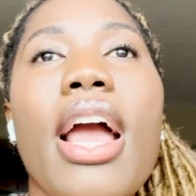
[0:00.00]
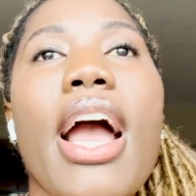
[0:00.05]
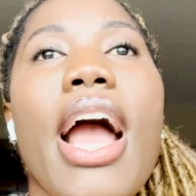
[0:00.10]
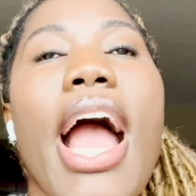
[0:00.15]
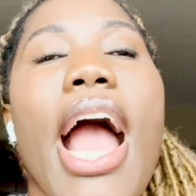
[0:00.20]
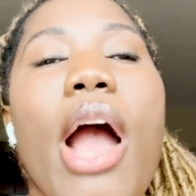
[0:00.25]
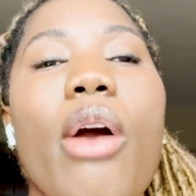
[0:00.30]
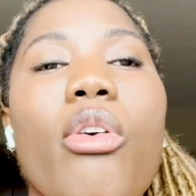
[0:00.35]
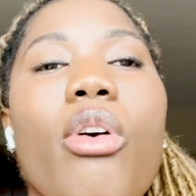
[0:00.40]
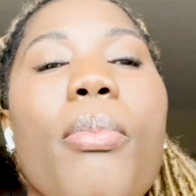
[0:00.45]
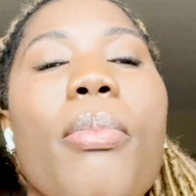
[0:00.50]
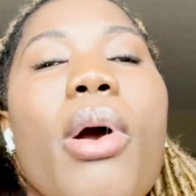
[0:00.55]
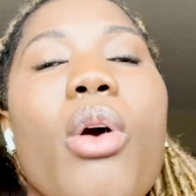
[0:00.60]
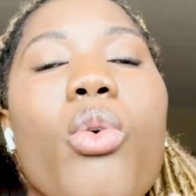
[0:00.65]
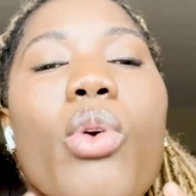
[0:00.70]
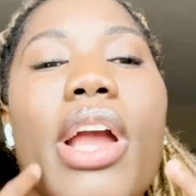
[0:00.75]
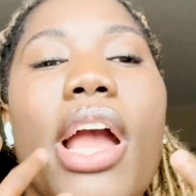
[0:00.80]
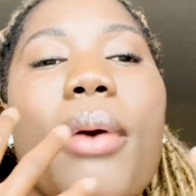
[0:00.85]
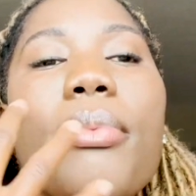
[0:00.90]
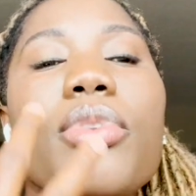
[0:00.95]
How about
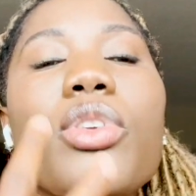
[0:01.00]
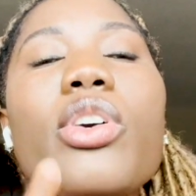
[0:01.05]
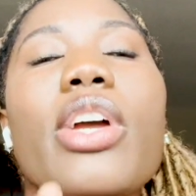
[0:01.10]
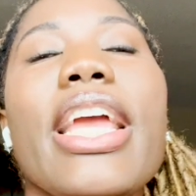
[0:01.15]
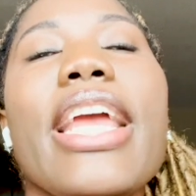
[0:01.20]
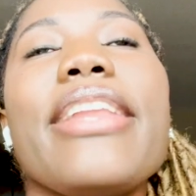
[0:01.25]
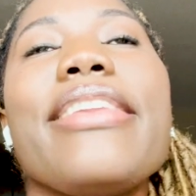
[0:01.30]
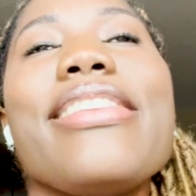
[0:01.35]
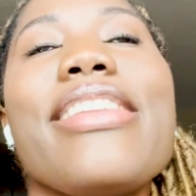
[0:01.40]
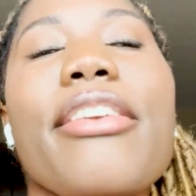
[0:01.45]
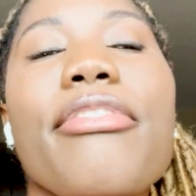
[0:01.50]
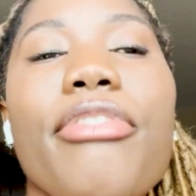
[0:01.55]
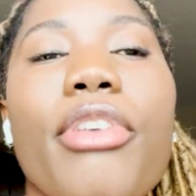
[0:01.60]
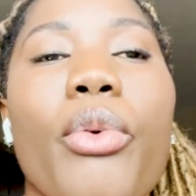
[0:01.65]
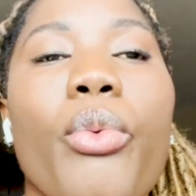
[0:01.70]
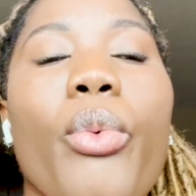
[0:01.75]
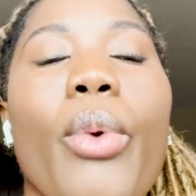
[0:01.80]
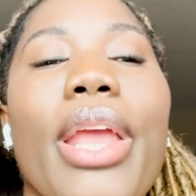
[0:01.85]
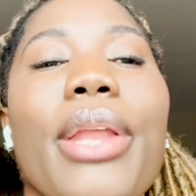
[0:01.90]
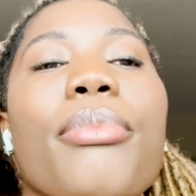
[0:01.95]
we come to a
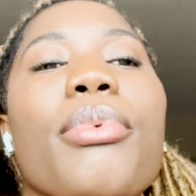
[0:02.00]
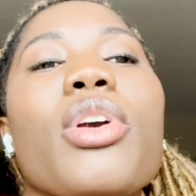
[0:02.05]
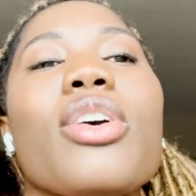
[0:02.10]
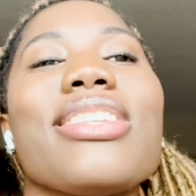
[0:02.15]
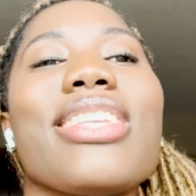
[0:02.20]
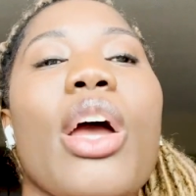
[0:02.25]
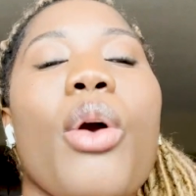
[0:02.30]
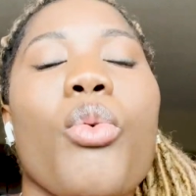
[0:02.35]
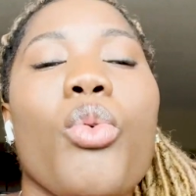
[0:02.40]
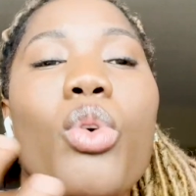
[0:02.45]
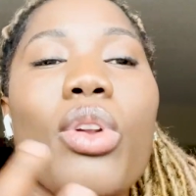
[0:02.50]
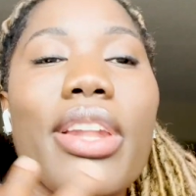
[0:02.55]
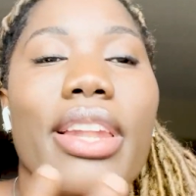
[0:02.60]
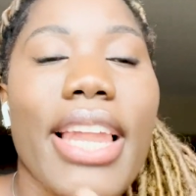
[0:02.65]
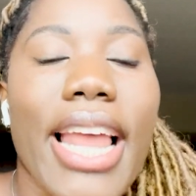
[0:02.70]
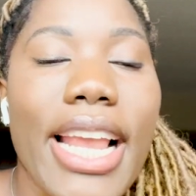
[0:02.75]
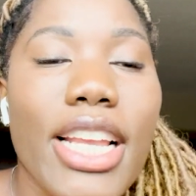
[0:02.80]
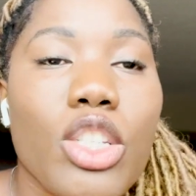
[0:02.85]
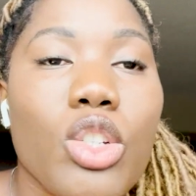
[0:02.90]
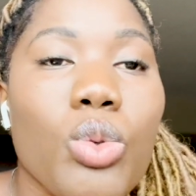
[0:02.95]
different rate because I would
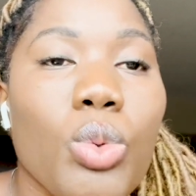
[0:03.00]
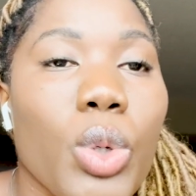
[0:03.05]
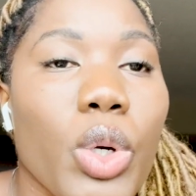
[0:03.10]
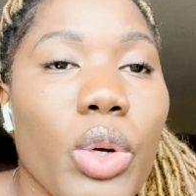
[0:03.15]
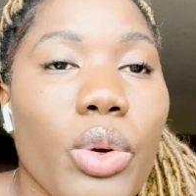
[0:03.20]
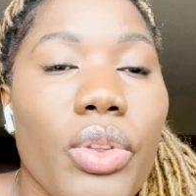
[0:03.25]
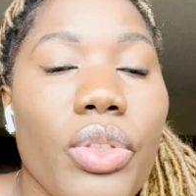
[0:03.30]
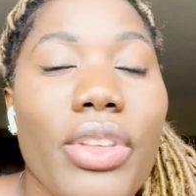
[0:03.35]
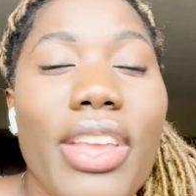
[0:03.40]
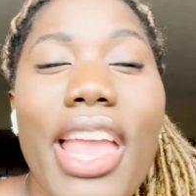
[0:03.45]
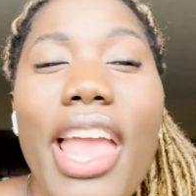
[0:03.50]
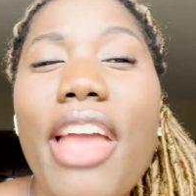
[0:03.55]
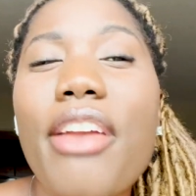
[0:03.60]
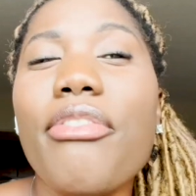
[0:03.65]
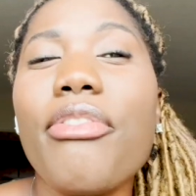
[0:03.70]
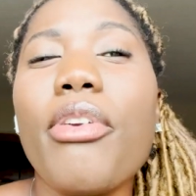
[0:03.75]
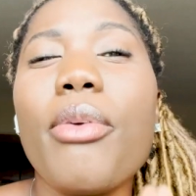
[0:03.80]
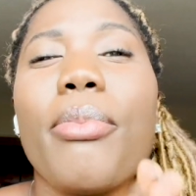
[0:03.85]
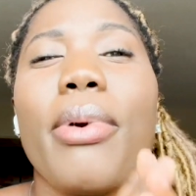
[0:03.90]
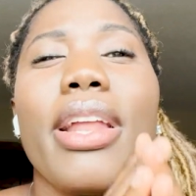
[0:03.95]
like to work with you.
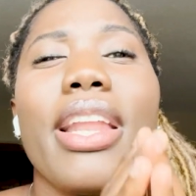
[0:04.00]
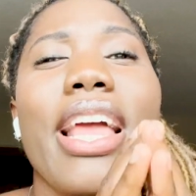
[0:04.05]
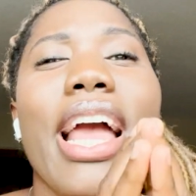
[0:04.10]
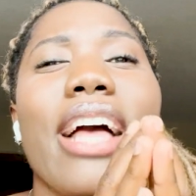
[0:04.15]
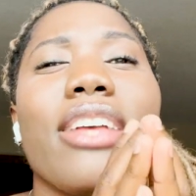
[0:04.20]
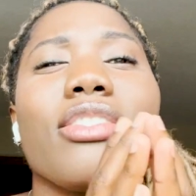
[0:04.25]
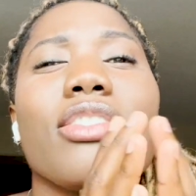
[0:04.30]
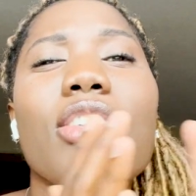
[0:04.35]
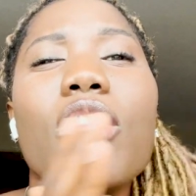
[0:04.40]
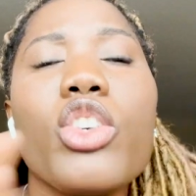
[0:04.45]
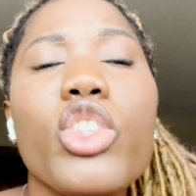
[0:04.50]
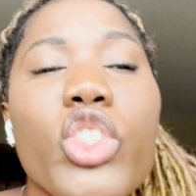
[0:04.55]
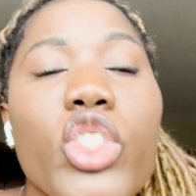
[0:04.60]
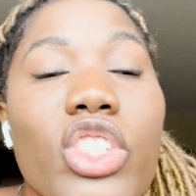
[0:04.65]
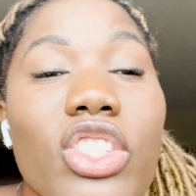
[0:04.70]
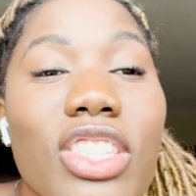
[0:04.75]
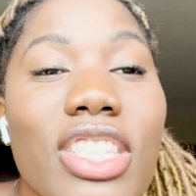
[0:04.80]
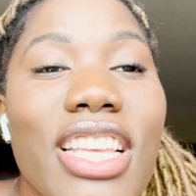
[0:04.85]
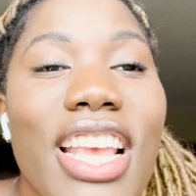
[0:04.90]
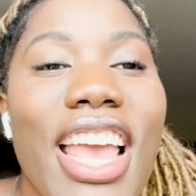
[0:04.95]
Everybody has
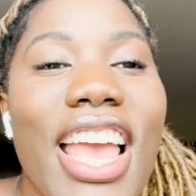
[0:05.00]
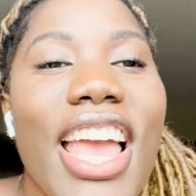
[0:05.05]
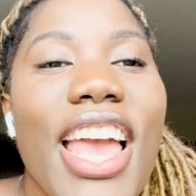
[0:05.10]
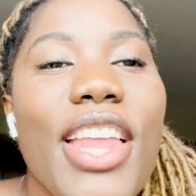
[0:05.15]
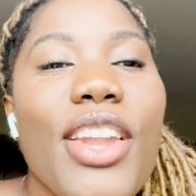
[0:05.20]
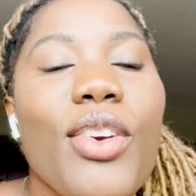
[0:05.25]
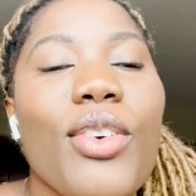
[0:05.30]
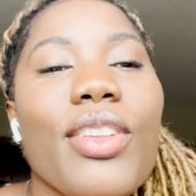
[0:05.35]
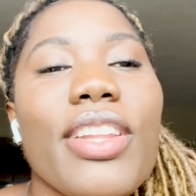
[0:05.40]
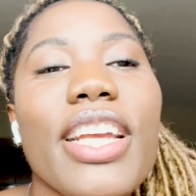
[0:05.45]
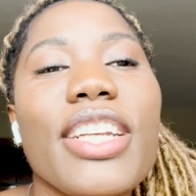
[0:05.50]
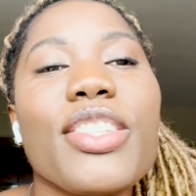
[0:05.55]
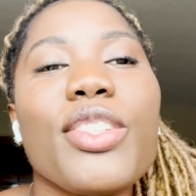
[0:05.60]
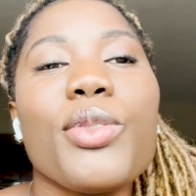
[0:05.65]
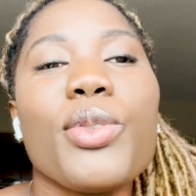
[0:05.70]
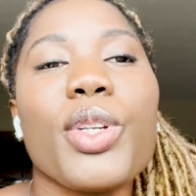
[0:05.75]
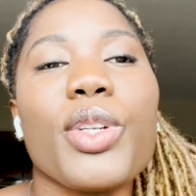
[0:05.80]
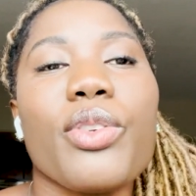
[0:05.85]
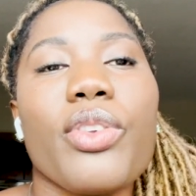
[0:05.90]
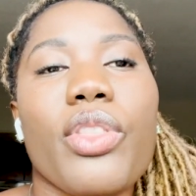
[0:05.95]
conscience and they would like to
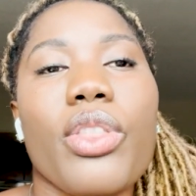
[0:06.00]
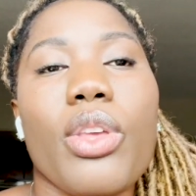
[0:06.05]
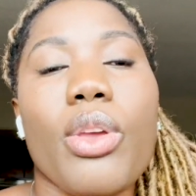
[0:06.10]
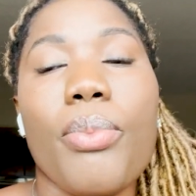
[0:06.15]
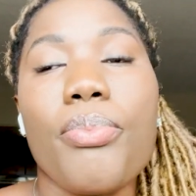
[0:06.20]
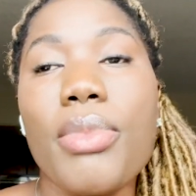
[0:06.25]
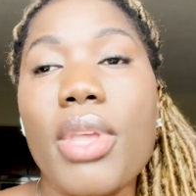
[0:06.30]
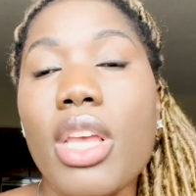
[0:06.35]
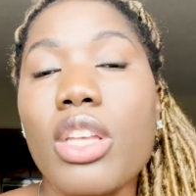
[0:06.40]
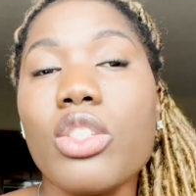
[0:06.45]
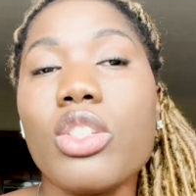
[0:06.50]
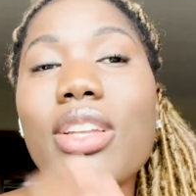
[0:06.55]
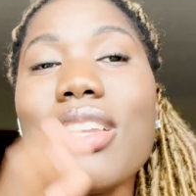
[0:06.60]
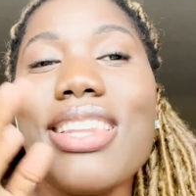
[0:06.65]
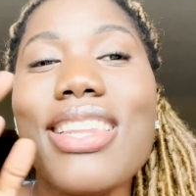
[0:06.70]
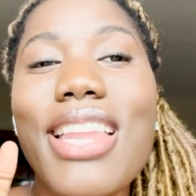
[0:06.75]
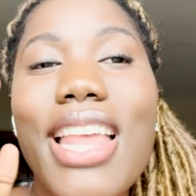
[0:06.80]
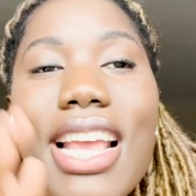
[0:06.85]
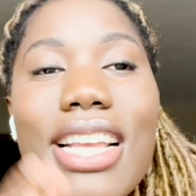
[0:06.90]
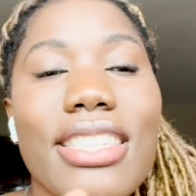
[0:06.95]
work with you. So
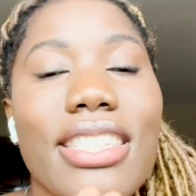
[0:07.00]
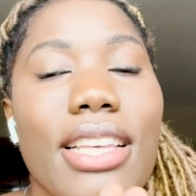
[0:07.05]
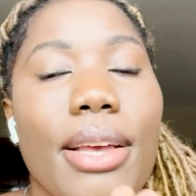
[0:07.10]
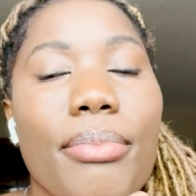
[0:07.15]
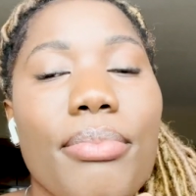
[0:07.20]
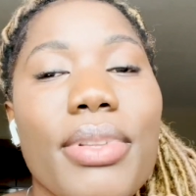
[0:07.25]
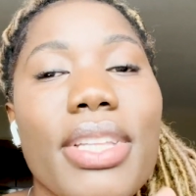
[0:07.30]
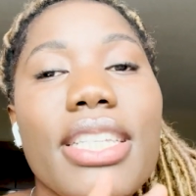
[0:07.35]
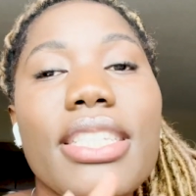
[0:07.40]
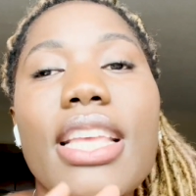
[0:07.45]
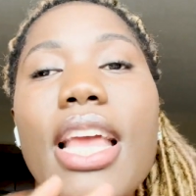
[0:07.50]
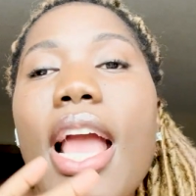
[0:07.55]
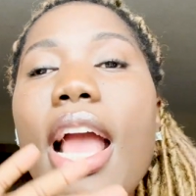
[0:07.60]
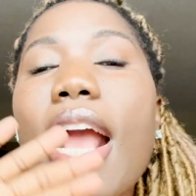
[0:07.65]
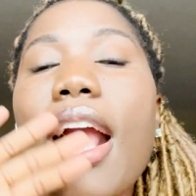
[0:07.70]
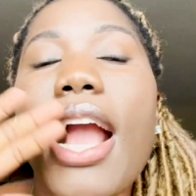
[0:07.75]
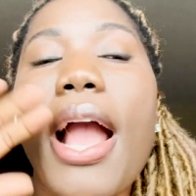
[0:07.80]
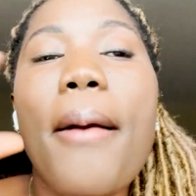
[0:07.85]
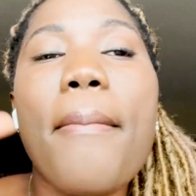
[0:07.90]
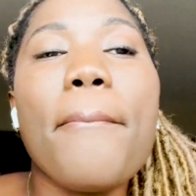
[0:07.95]
next time, please
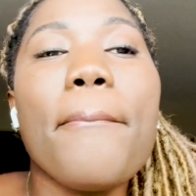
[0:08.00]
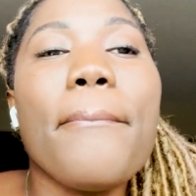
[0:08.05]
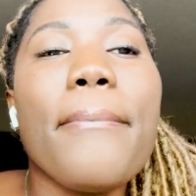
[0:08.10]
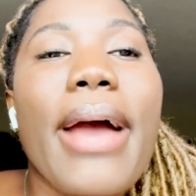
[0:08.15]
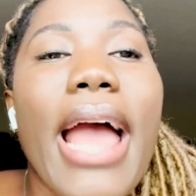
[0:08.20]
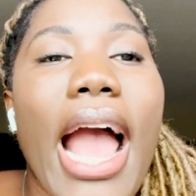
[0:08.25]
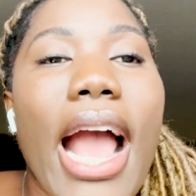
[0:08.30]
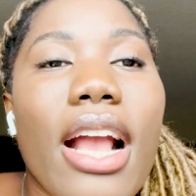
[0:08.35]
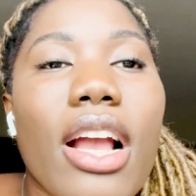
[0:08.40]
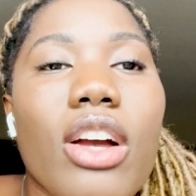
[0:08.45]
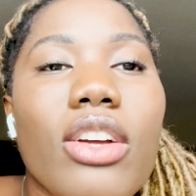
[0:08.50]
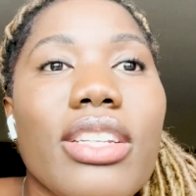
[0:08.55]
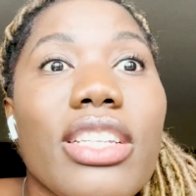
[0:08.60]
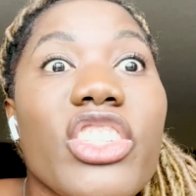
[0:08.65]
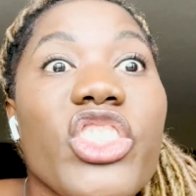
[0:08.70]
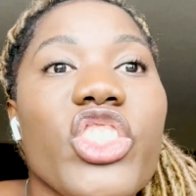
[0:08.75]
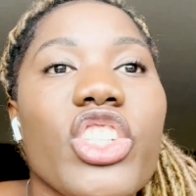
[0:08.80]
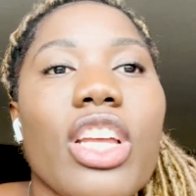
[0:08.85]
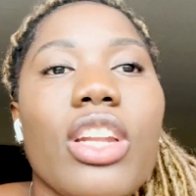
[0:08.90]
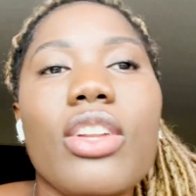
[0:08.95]
come back on this
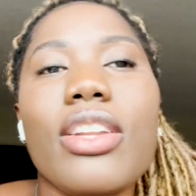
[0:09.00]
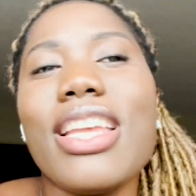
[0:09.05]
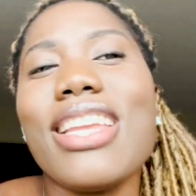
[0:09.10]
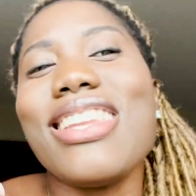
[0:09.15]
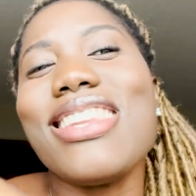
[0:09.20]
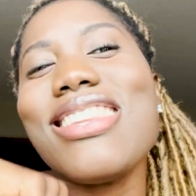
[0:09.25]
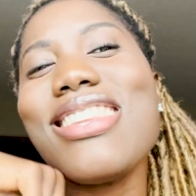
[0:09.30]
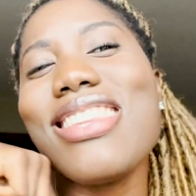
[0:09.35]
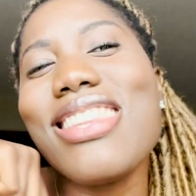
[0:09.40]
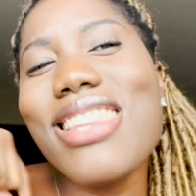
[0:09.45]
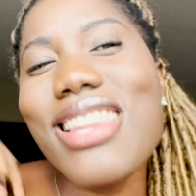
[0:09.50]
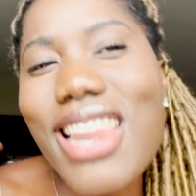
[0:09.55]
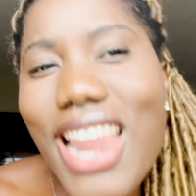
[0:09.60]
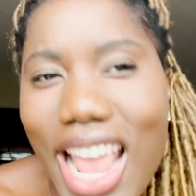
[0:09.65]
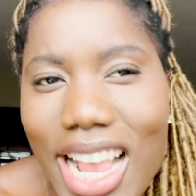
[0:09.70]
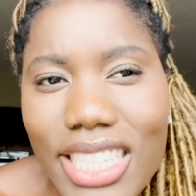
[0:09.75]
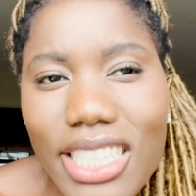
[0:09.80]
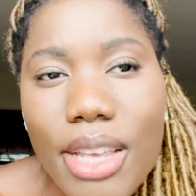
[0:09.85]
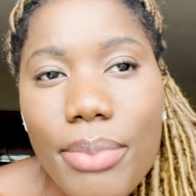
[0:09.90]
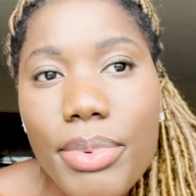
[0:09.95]
channel. The
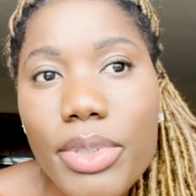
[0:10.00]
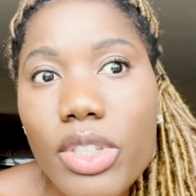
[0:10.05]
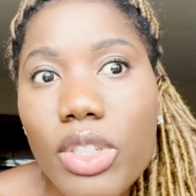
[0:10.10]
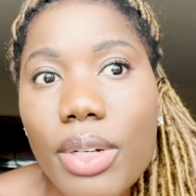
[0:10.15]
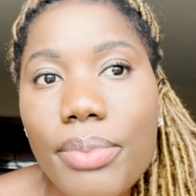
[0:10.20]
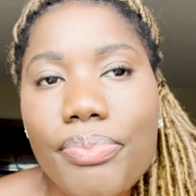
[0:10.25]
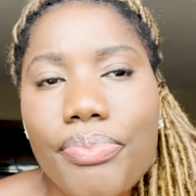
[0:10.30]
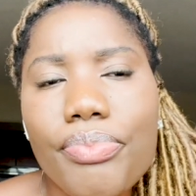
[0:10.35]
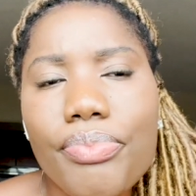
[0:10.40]
next episode